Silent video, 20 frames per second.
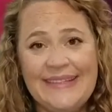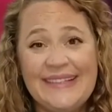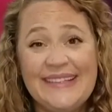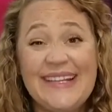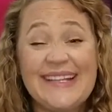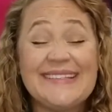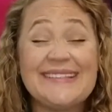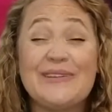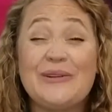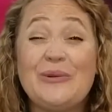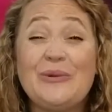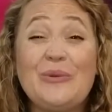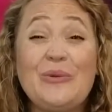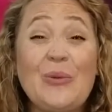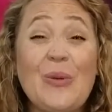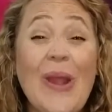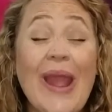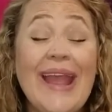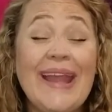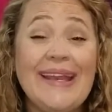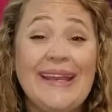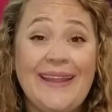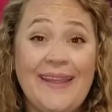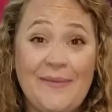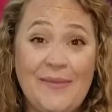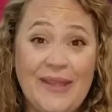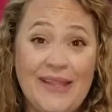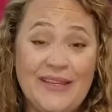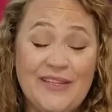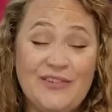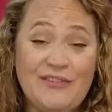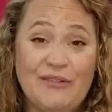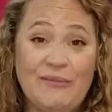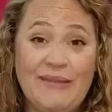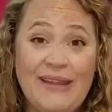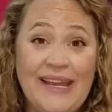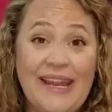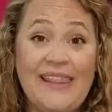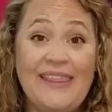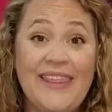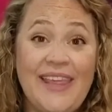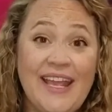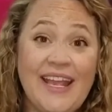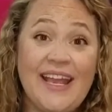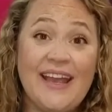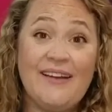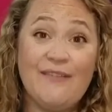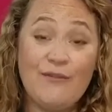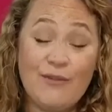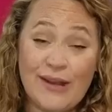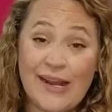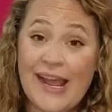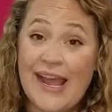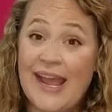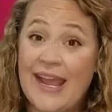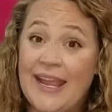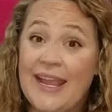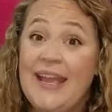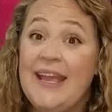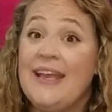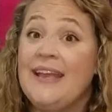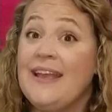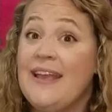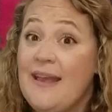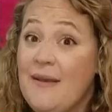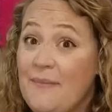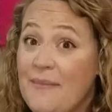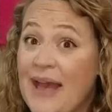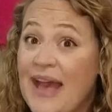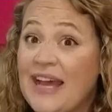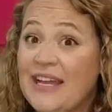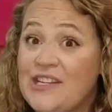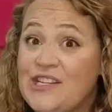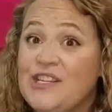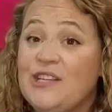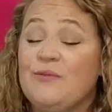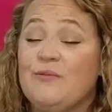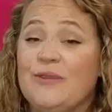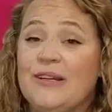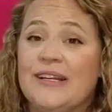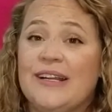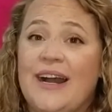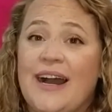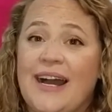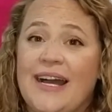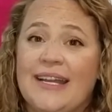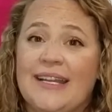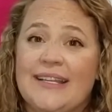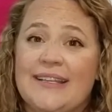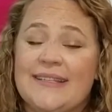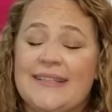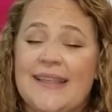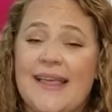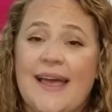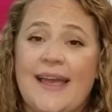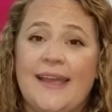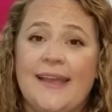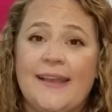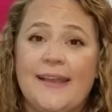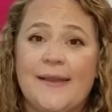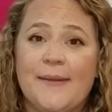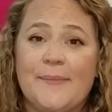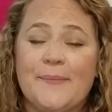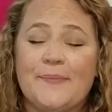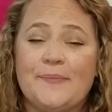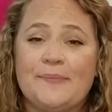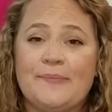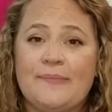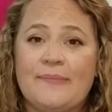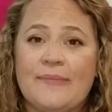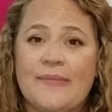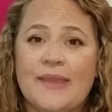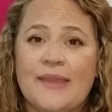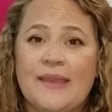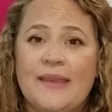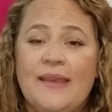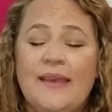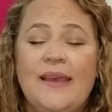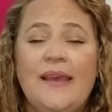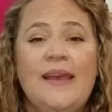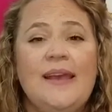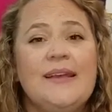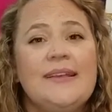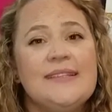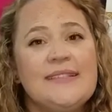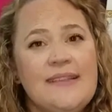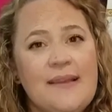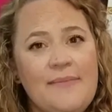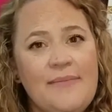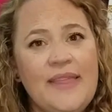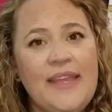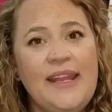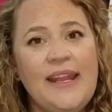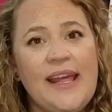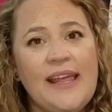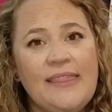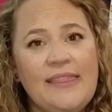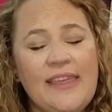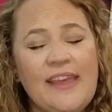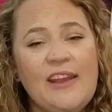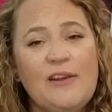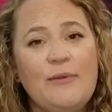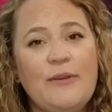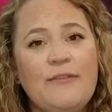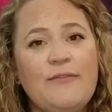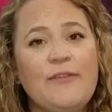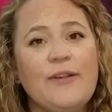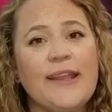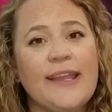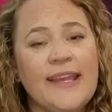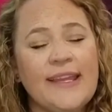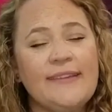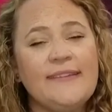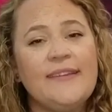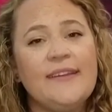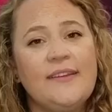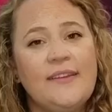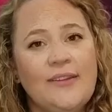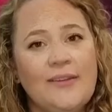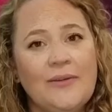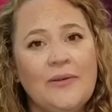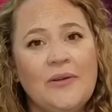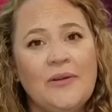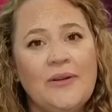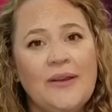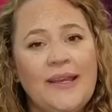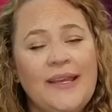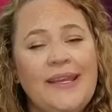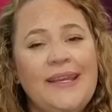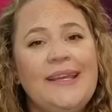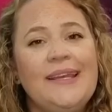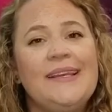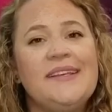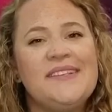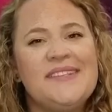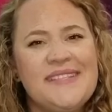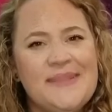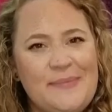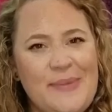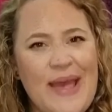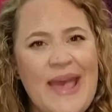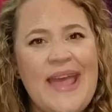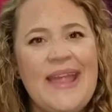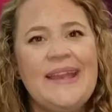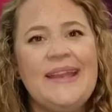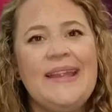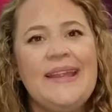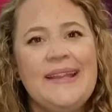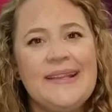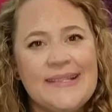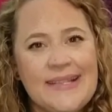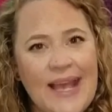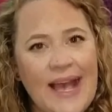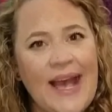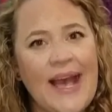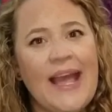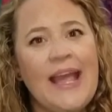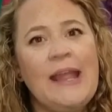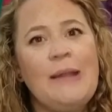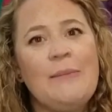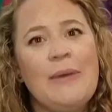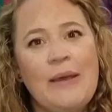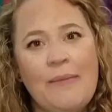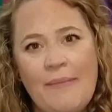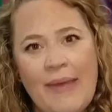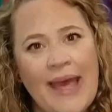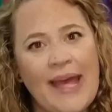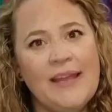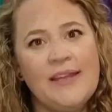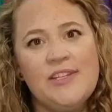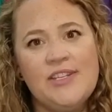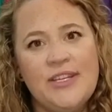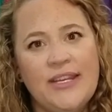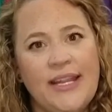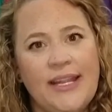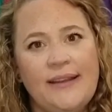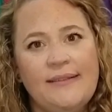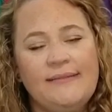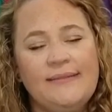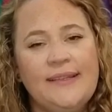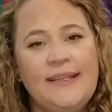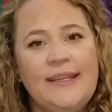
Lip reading: That's a great image for me to think of when I imagine what God is like. Something I think we forget to do is spend time imagining